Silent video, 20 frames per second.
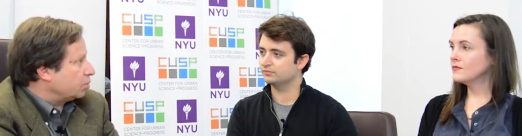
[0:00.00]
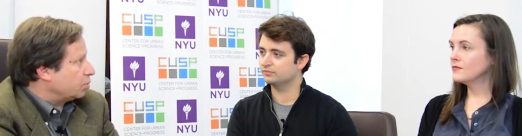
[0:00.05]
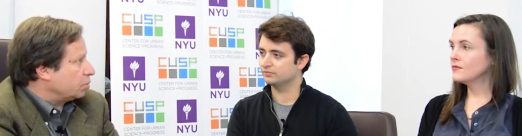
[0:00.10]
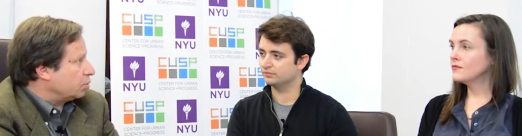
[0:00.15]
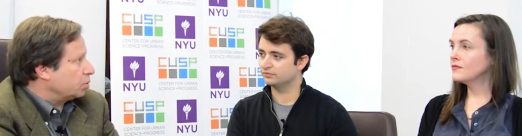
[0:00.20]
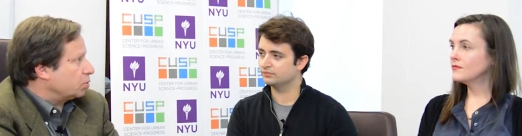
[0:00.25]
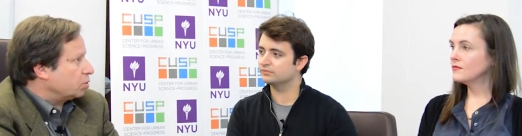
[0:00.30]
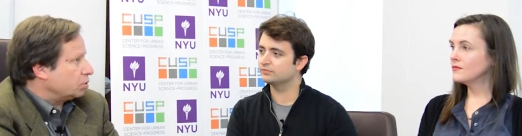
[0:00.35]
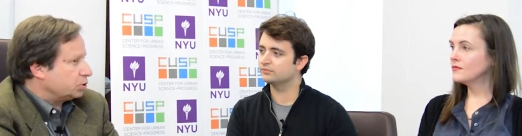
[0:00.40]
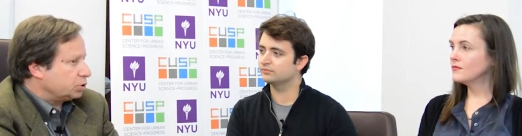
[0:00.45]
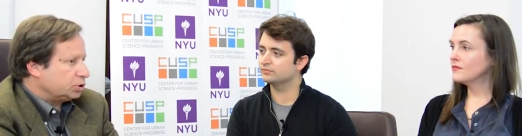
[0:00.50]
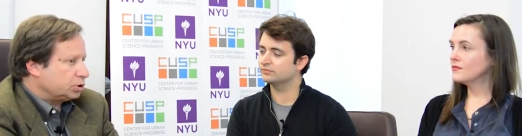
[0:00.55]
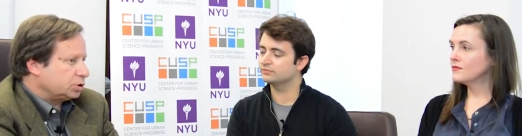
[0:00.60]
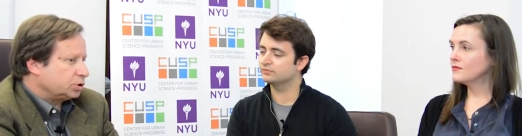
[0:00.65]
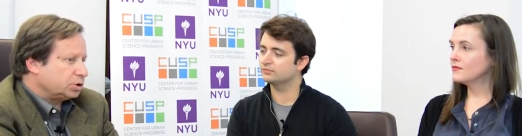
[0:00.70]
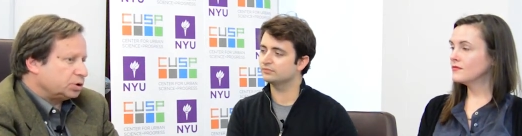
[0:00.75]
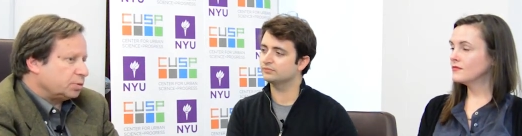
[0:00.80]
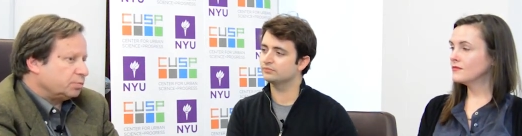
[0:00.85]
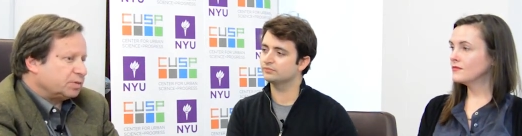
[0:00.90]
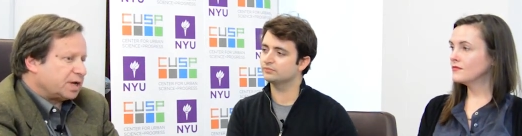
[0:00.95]
Speaker 1: although of course
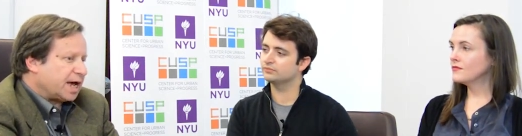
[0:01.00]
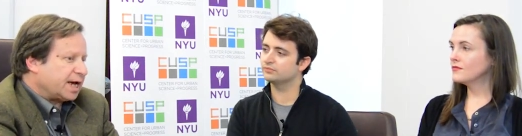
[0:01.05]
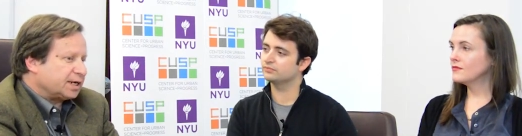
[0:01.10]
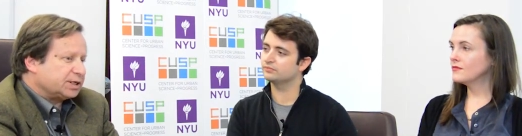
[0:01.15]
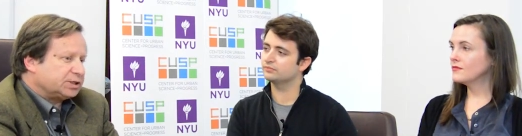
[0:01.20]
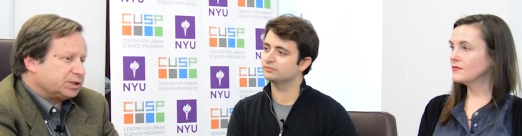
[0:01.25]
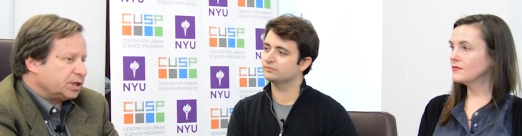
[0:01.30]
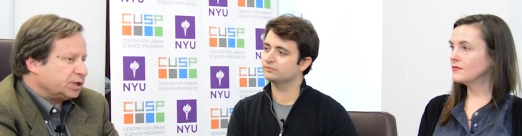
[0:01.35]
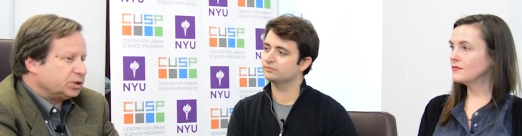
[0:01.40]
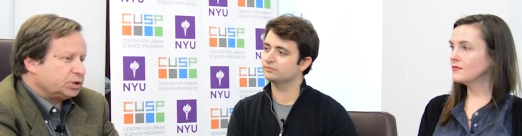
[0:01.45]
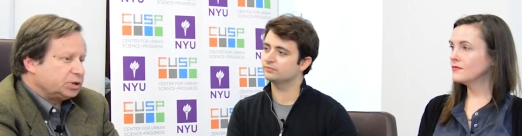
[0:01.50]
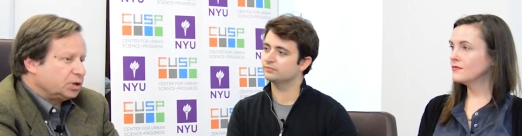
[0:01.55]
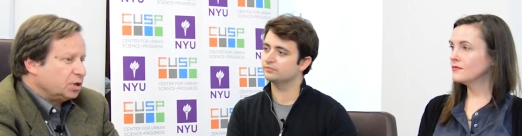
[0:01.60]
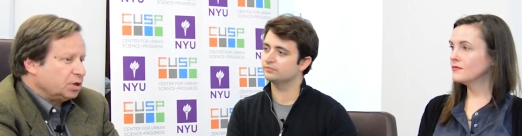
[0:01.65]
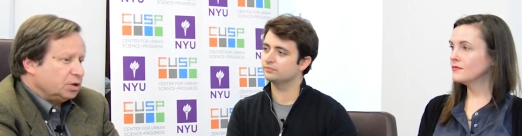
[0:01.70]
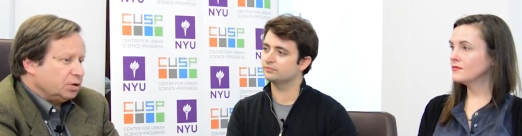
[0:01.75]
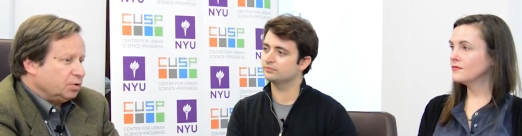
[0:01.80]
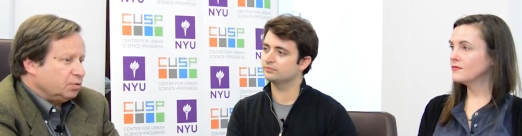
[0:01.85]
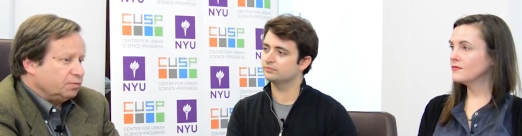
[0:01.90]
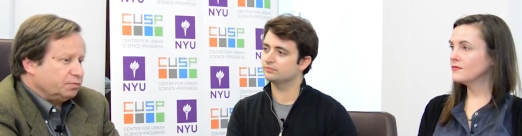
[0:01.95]
just some data sets
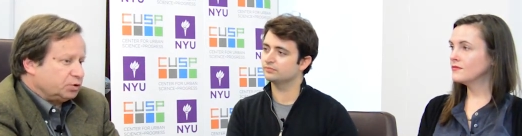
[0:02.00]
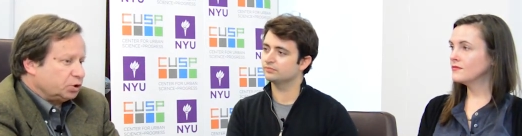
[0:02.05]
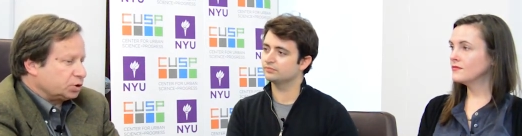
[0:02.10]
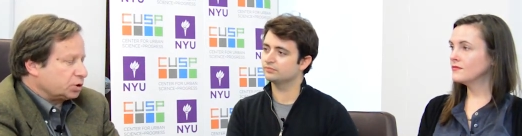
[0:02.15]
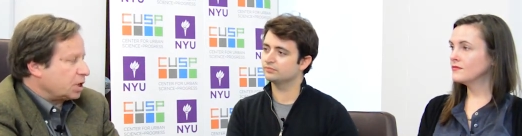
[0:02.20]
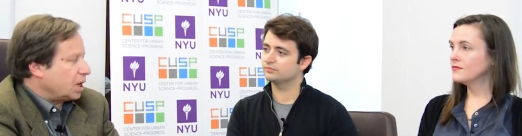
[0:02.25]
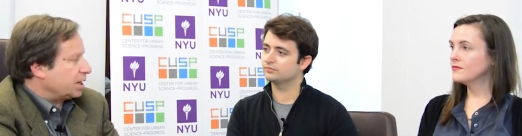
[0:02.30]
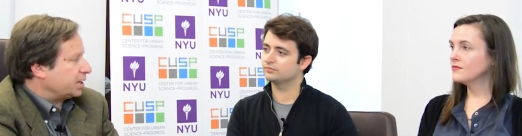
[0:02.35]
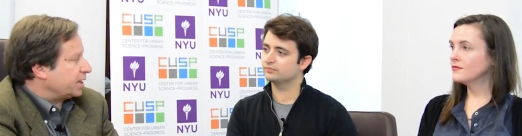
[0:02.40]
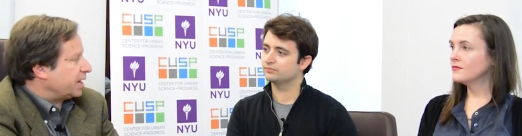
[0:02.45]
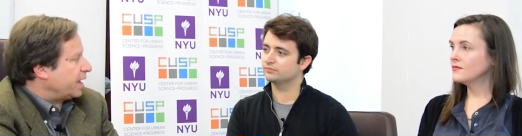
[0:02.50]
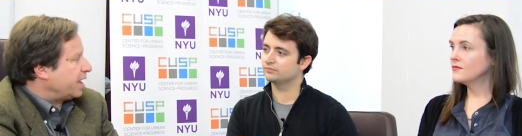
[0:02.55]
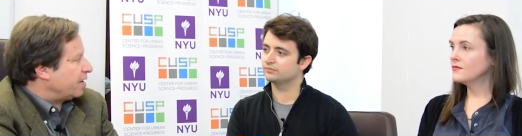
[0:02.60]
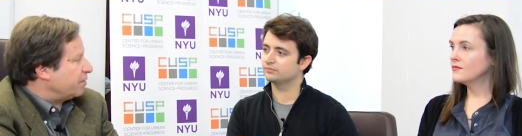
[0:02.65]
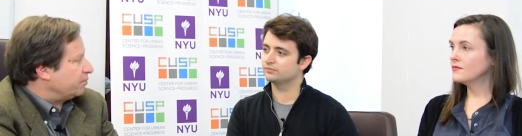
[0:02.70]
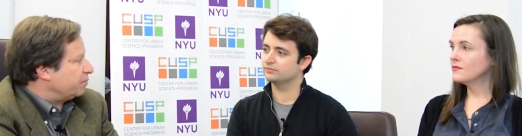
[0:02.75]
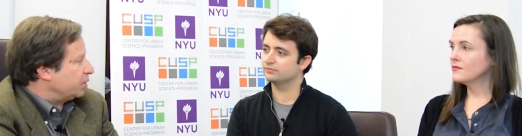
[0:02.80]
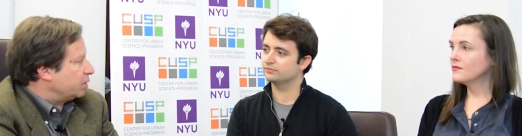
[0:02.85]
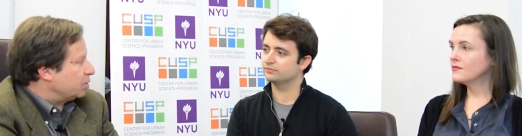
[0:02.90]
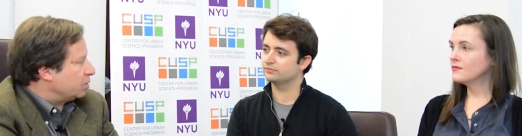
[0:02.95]
you've just got to
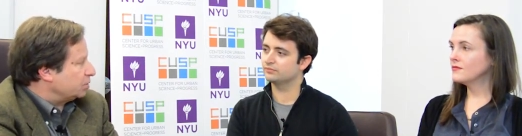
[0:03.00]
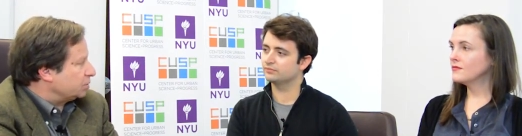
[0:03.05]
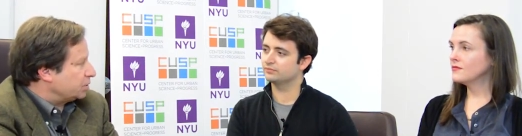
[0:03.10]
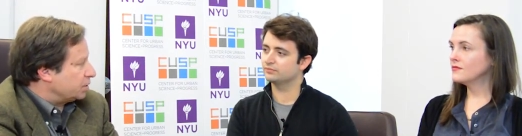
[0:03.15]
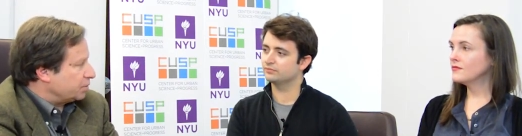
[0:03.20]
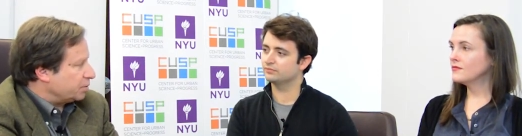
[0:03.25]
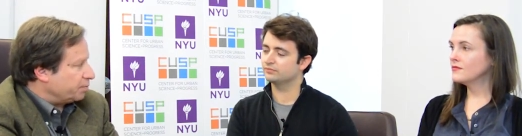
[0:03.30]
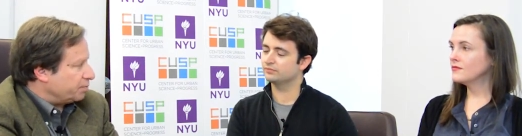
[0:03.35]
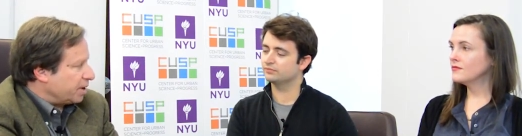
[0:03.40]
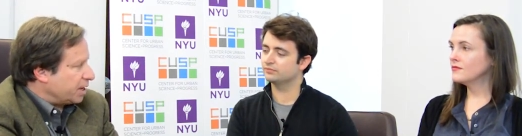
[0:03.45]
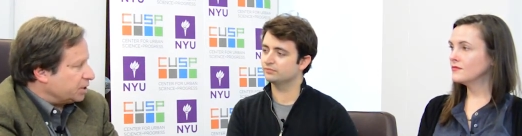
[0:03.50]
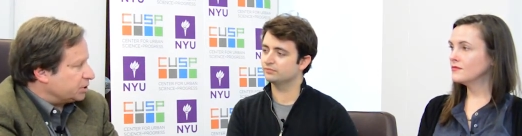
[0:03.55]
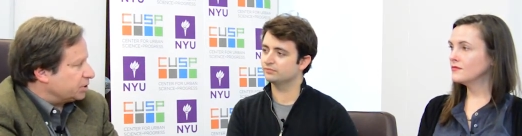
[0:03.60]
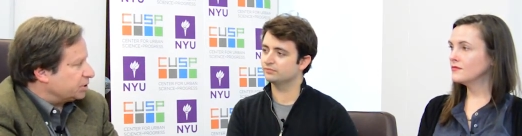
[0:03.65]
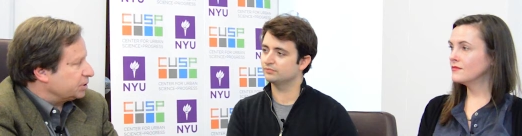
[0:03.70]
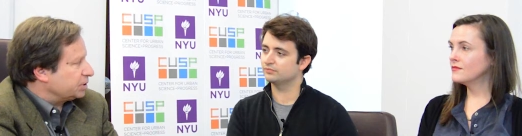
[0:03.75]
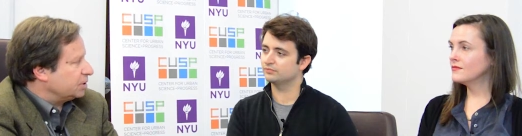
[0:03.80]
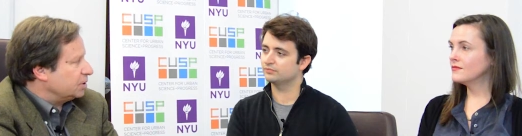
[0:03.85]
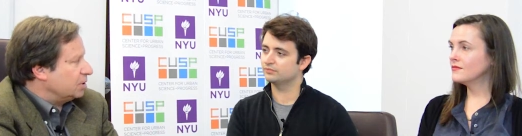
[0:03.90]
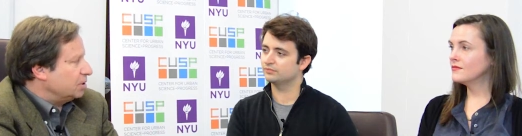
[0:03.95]
have because they're the
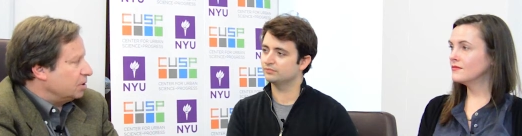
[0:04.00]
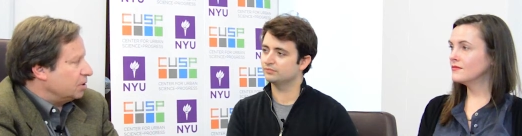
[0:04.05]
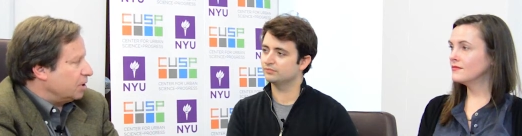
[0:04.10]
base